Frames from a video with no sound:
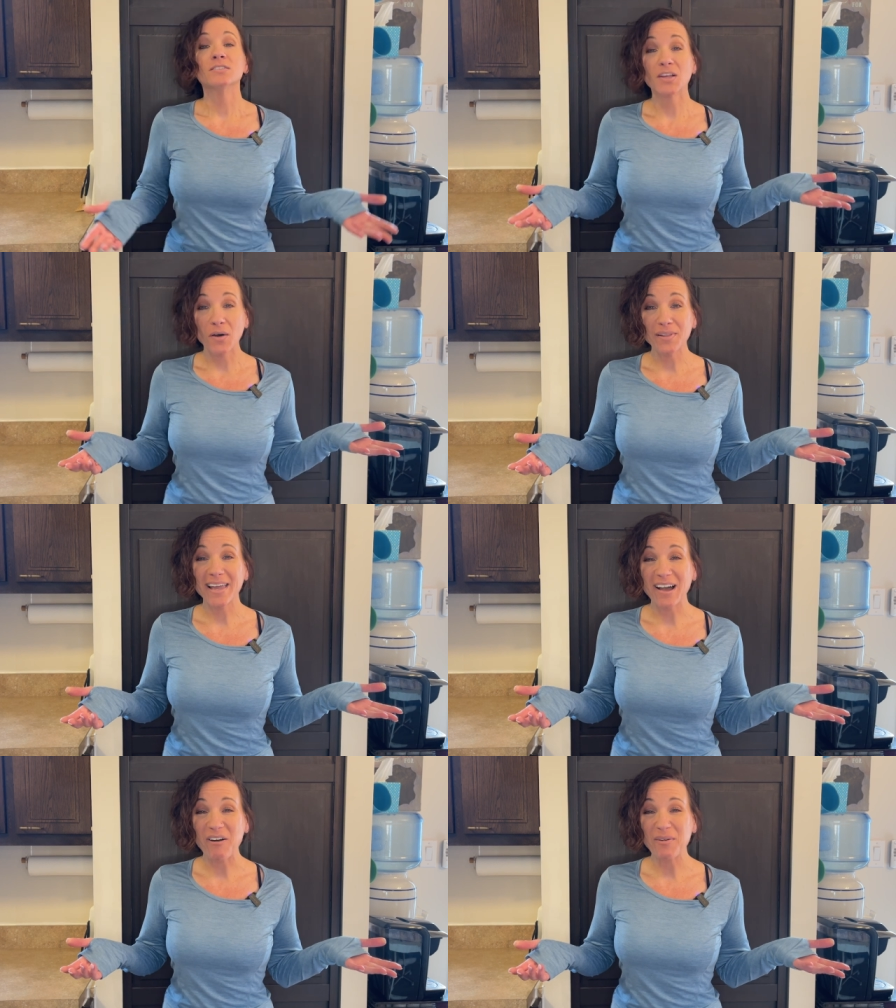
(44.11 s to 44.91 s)
So
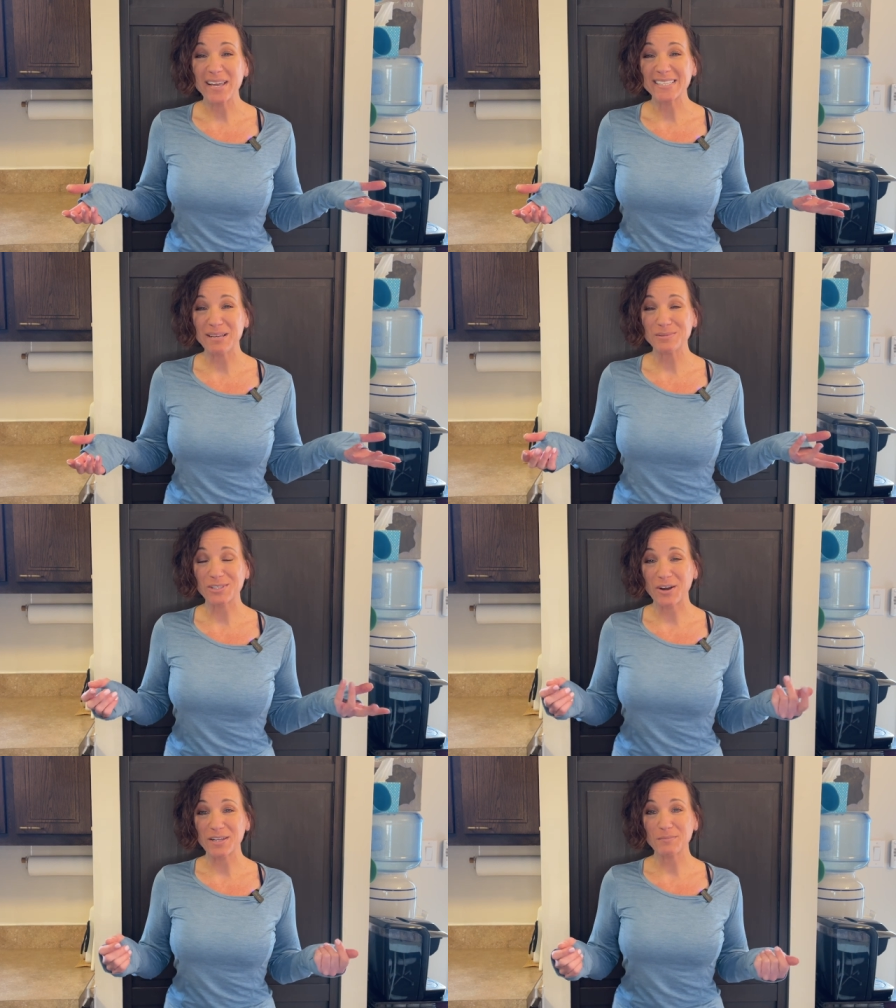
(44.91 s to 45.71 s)
like always, I'm
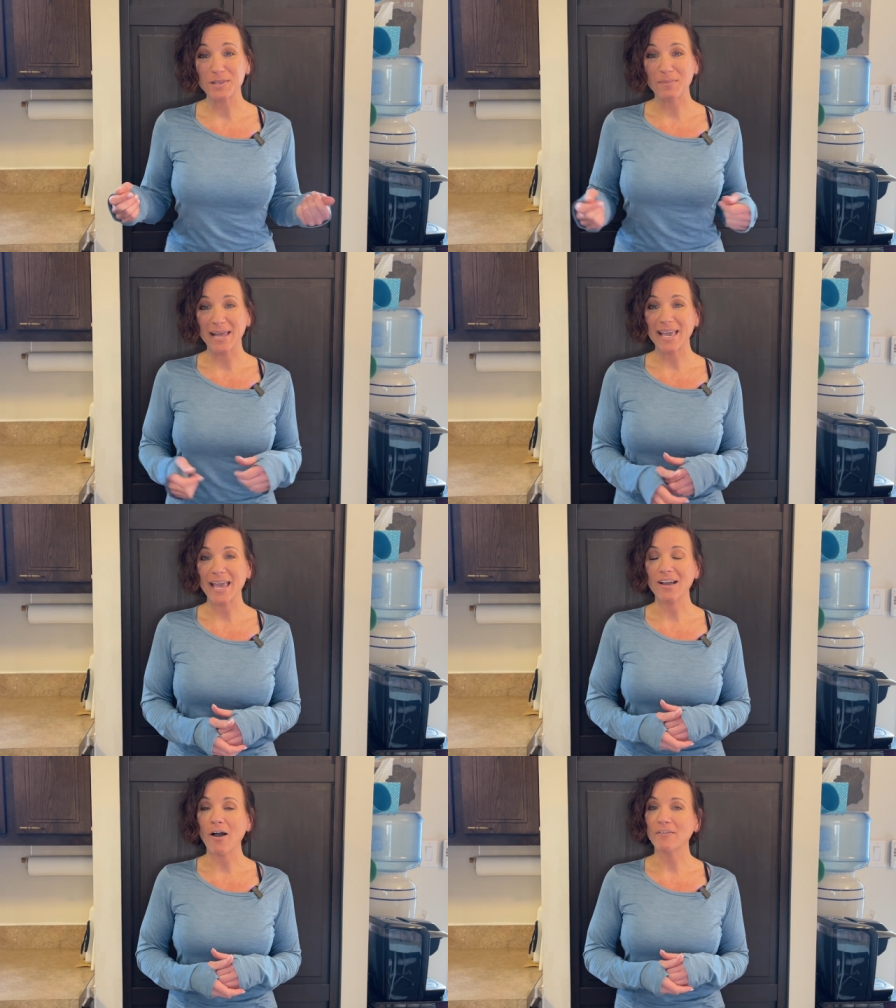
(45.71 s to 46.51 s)
starting with my
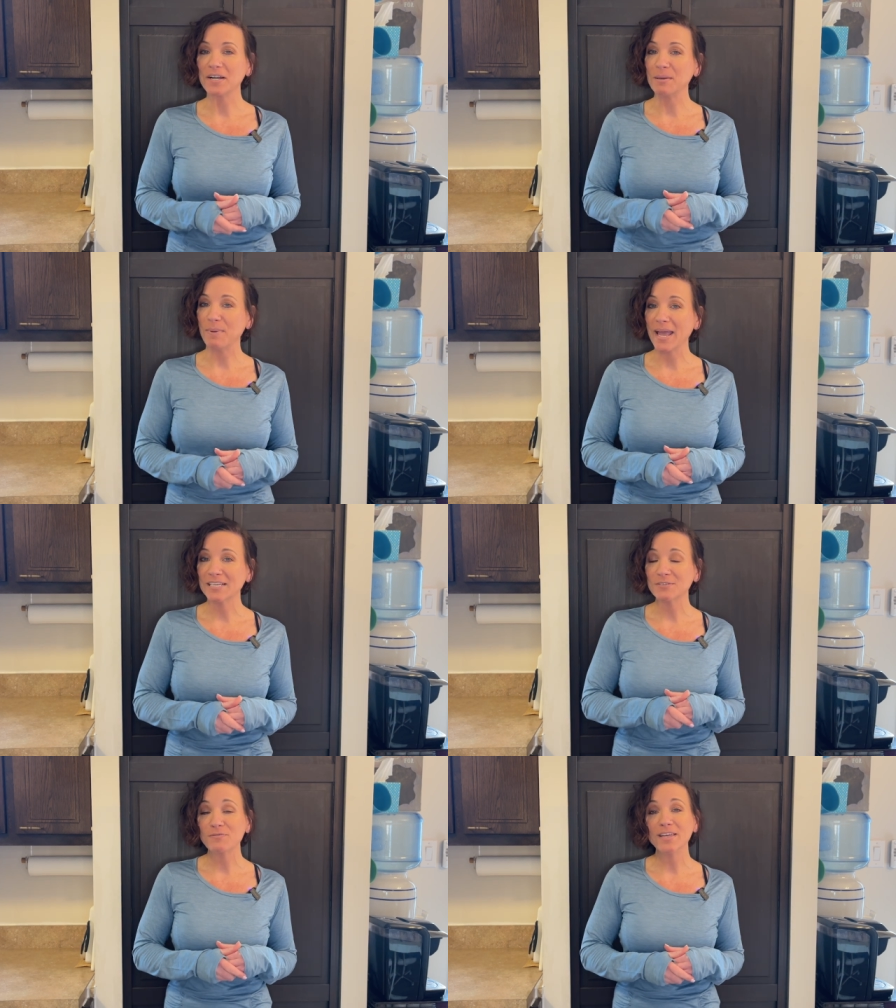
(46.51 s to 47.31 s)
cake already
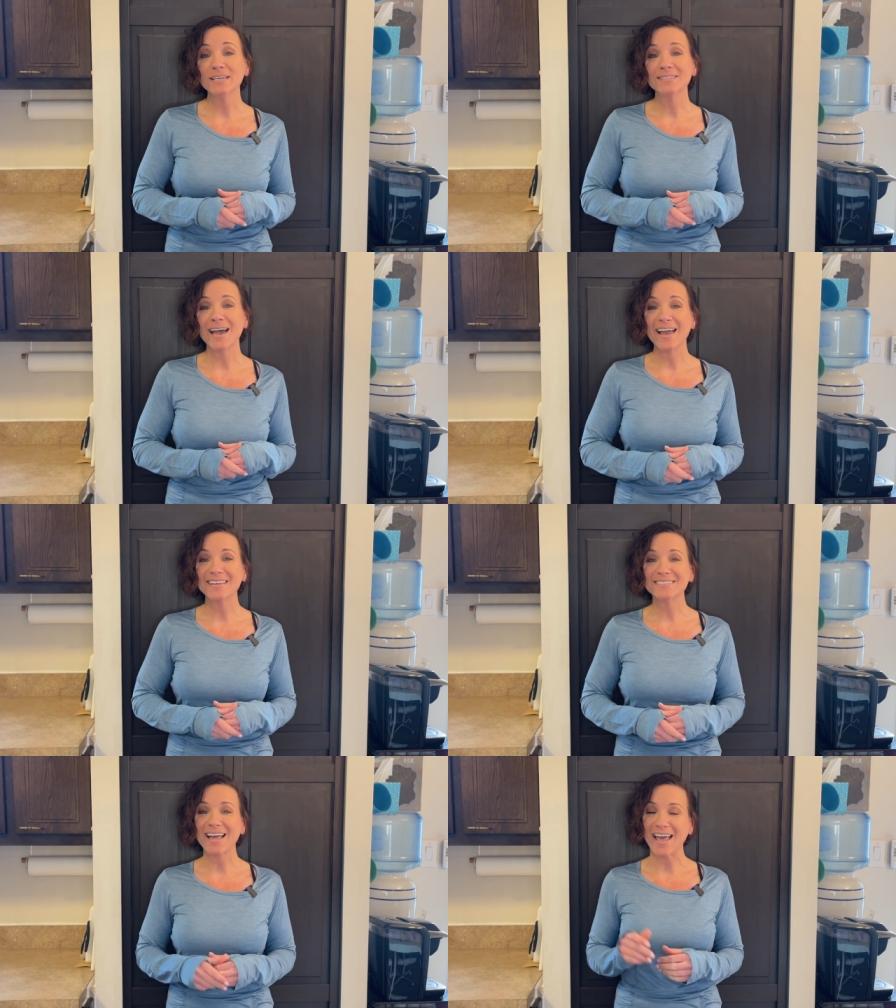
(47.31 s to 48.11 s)
baked, filled
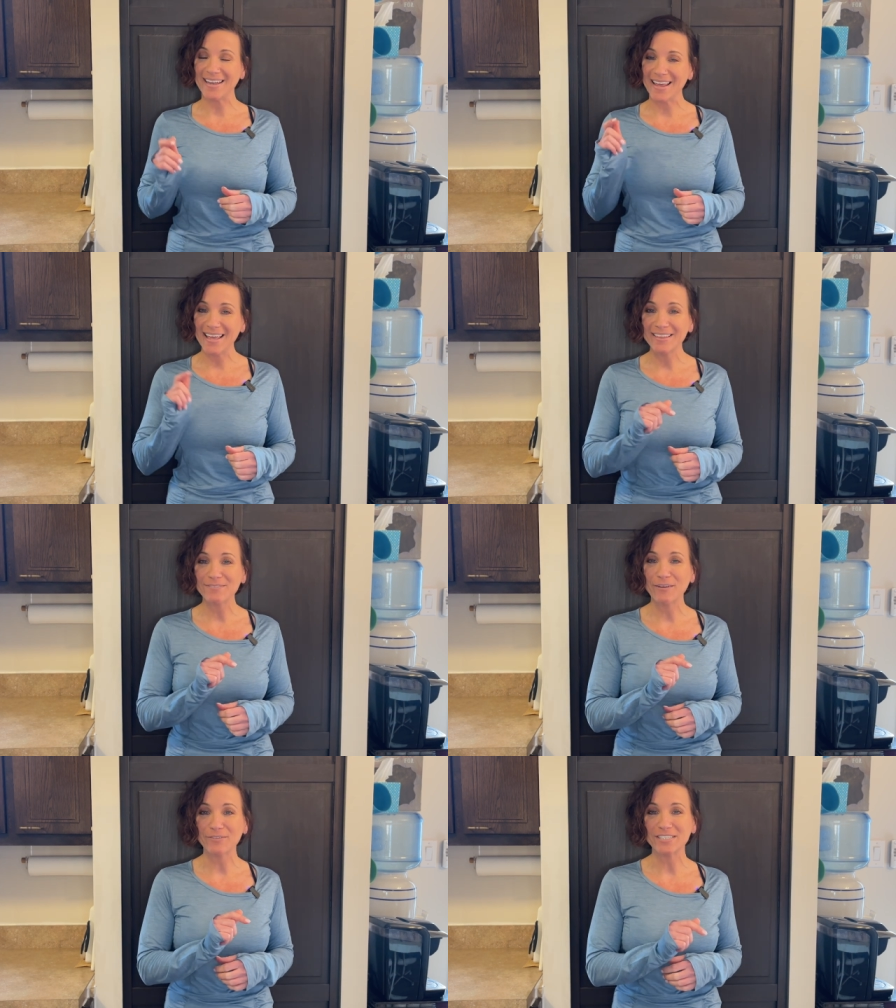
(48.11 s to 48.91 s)
ice, and in the
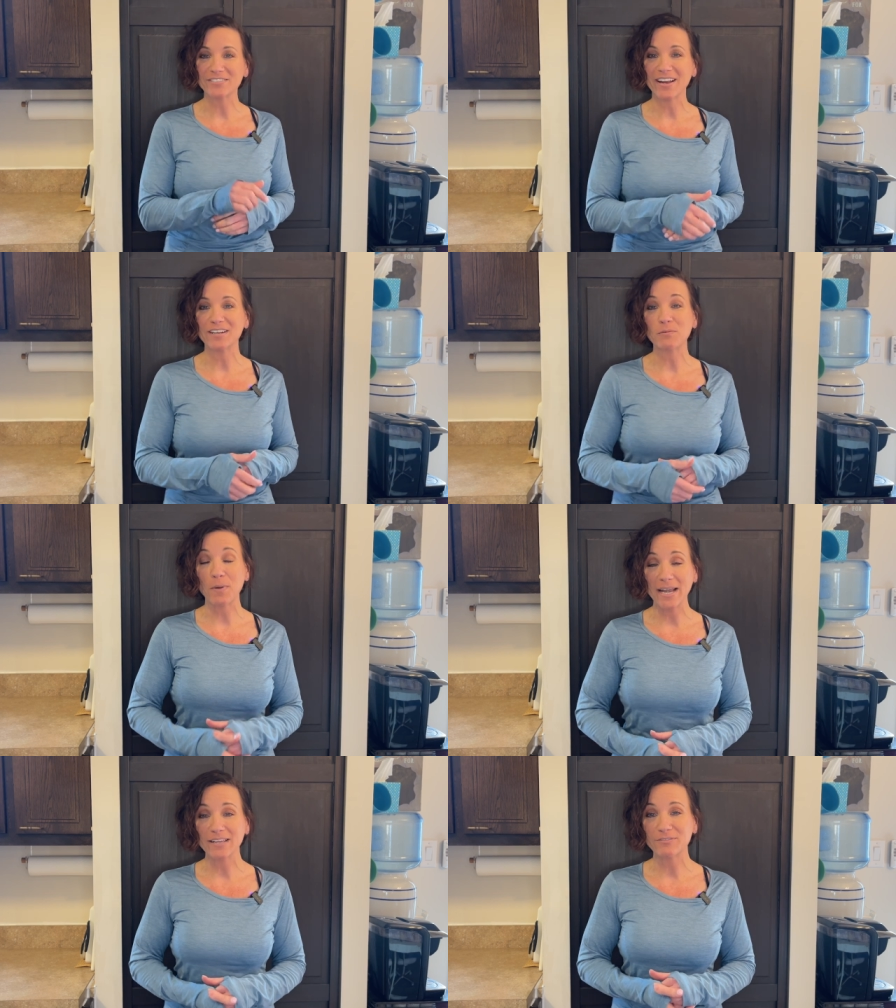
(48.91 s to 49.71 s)
refrigerator
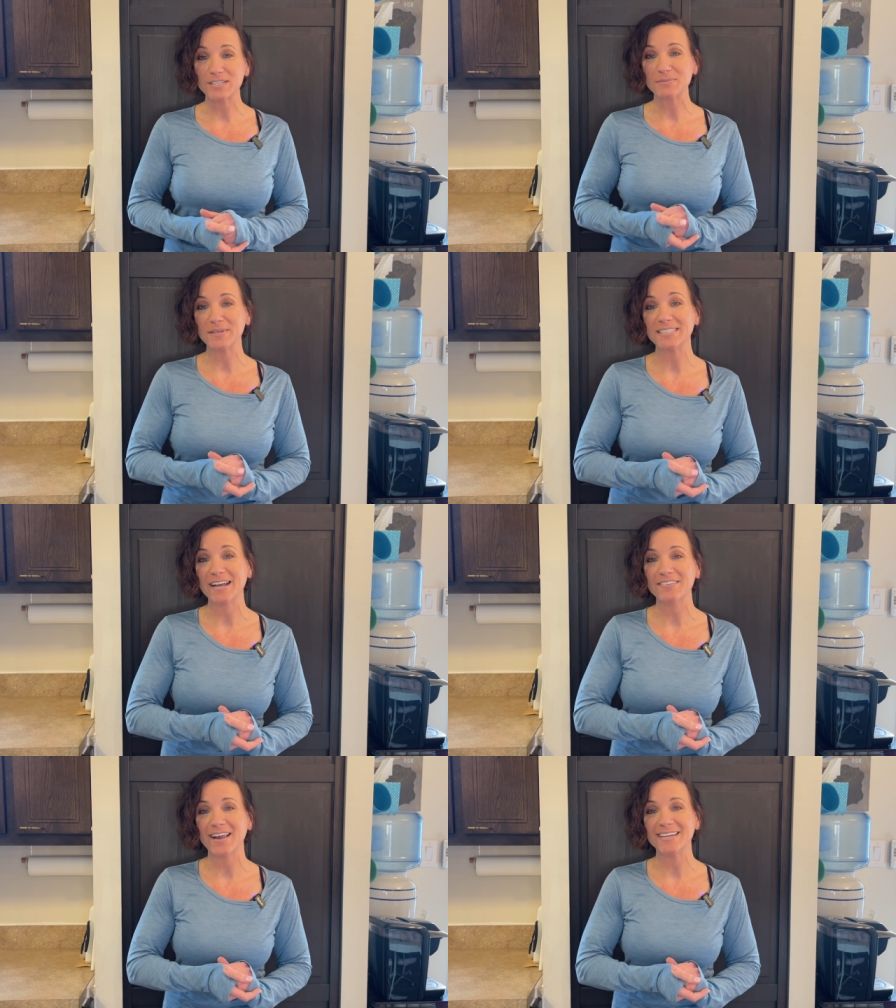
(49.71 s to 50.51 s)
waiting for it to be
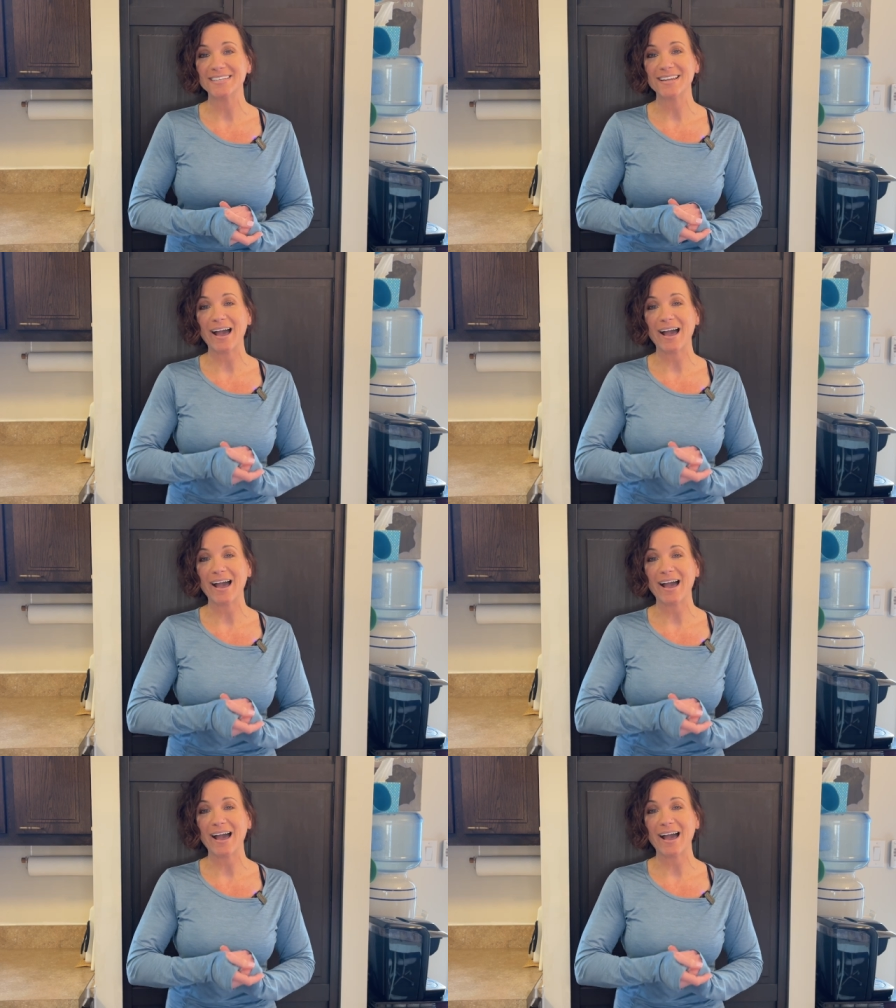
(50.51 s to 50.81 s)
decorated.